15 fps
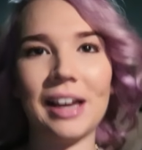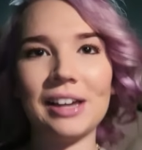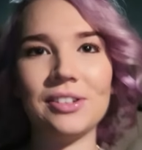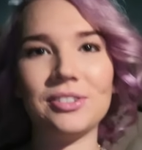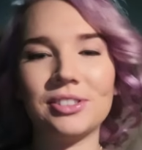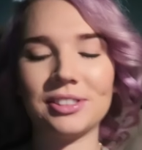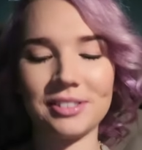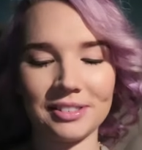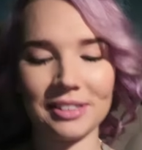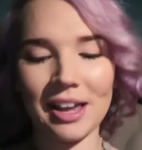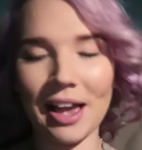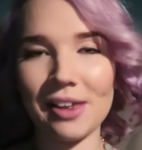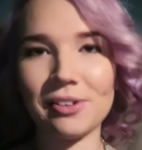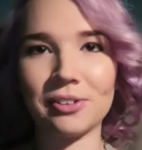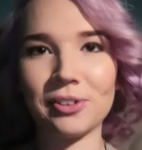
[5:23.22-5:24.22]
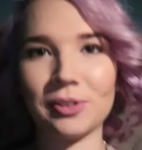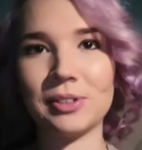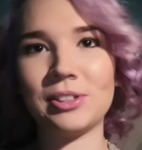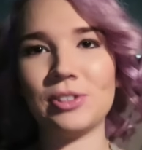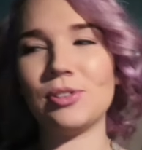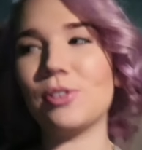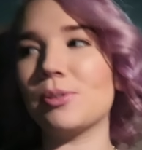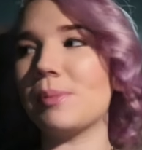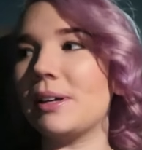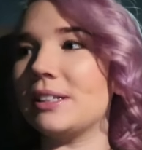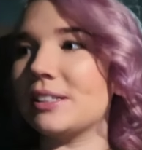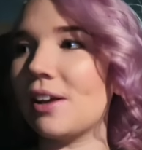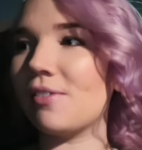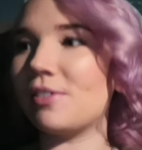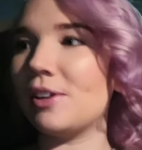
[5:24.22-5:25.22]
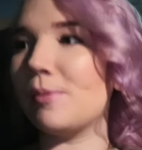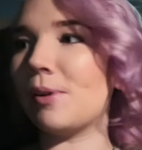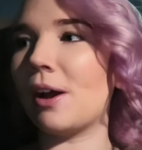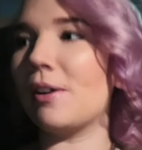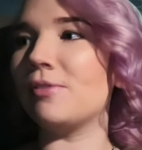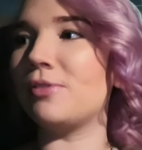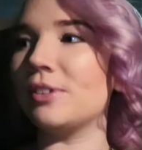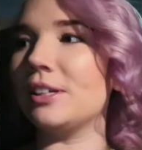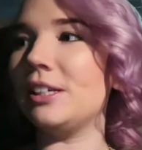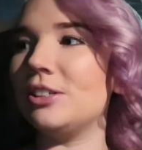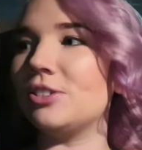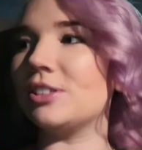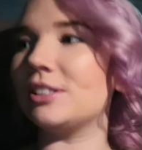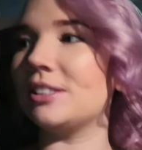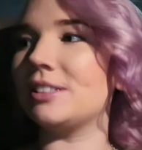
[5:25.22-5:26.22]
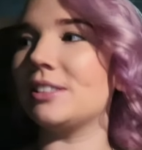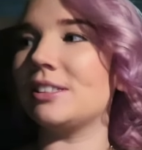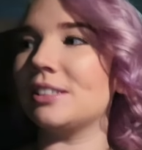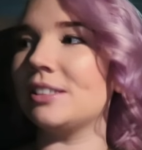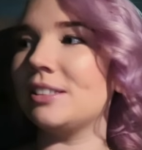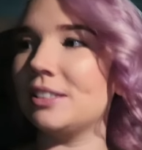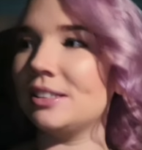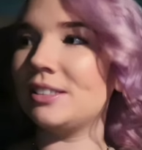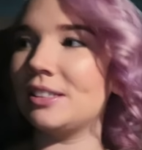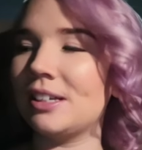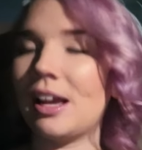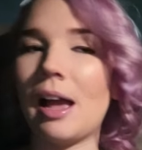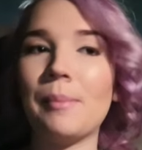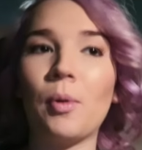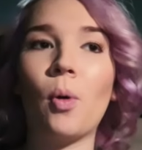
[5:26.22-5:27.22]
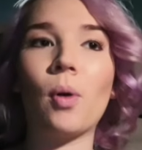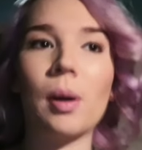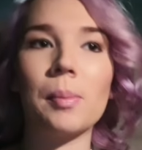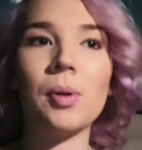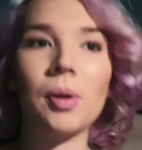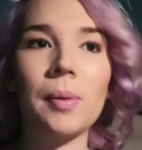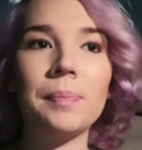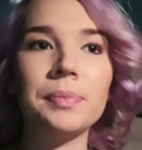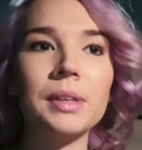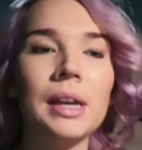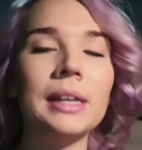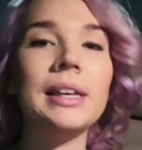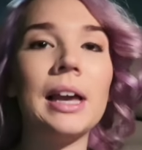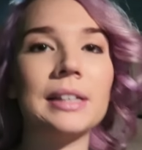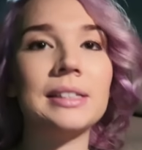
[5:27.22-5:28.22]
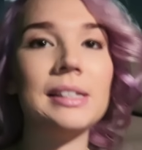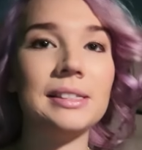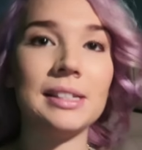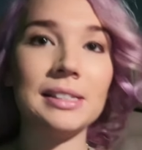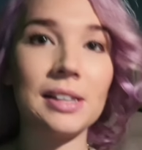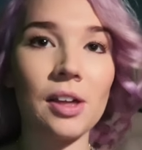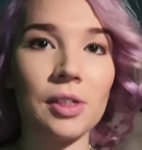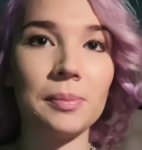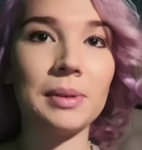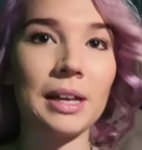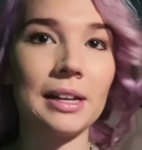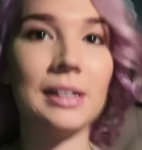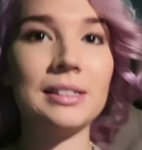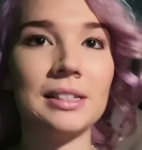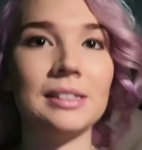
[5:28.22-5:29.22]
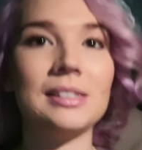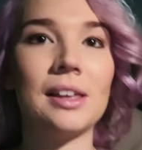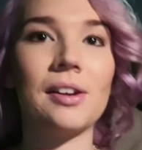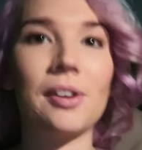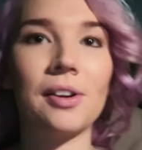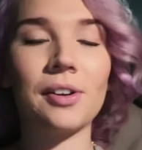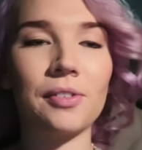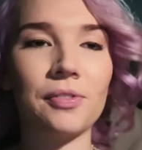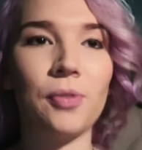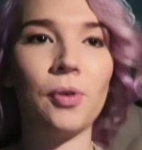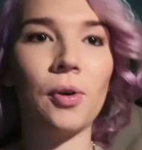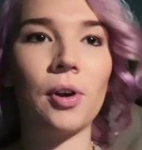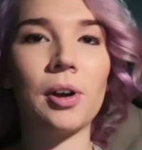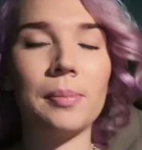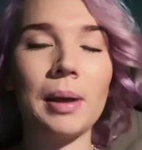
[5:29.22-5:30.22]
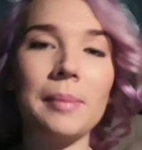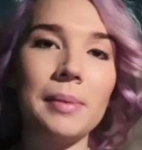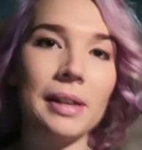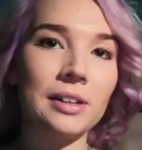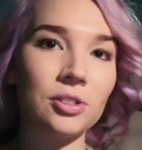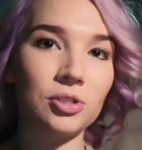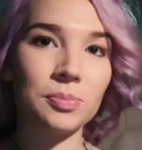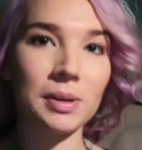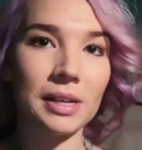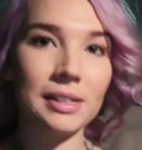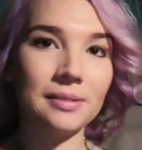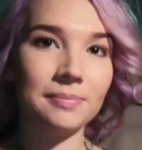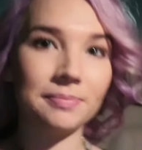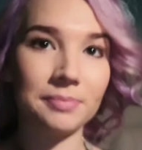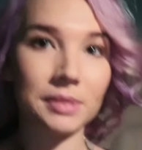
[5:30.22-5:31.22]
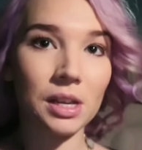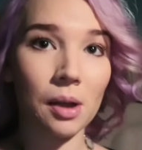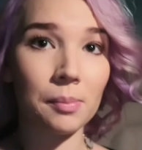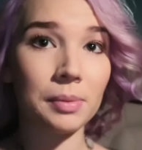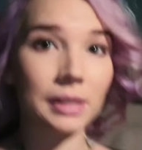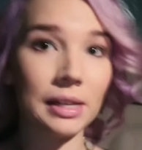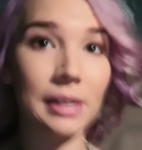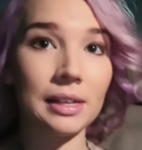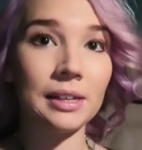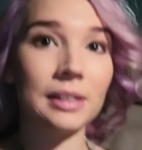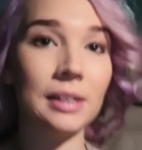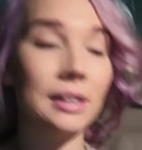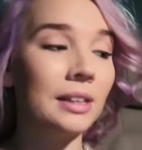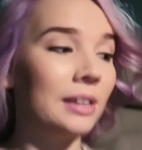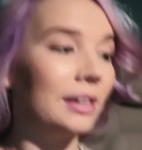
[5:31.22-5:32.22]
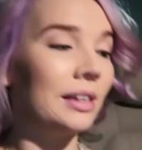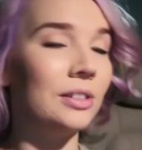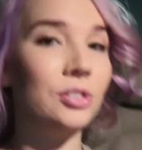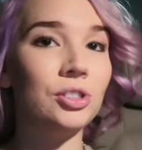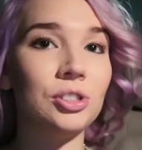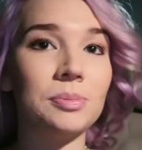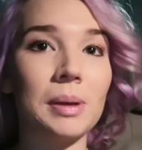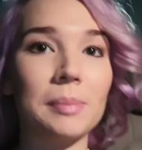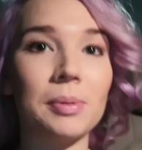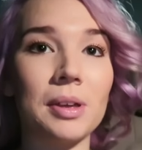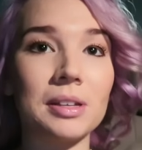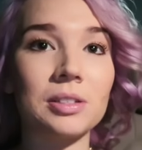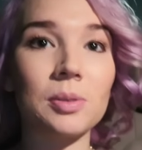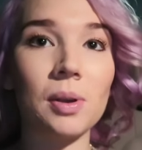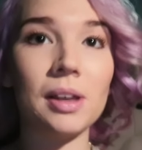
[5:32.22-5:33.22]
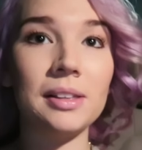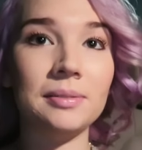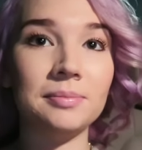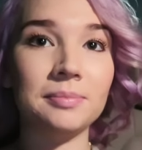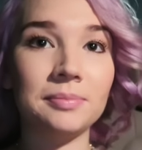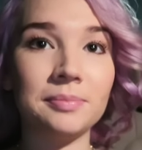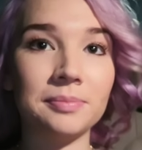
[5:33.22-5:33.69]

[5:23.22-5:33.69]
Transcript: I just, I don't know what to do with myself anymore. I really did. you tell them what the dinner was? I'm horrible. Yes, I did tell them that it's a dinner for my management company. She's my plus one.